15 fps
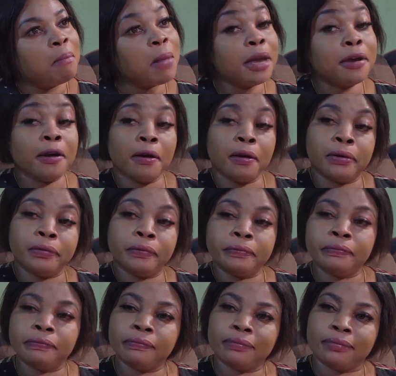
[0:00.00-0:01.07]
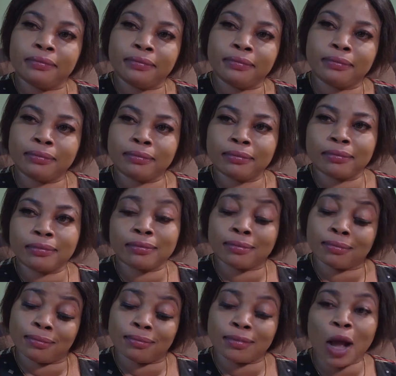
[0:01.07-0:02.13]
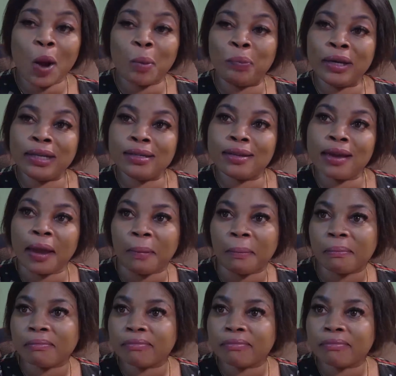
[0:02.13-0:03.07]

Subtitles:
My girl, I'll play the game.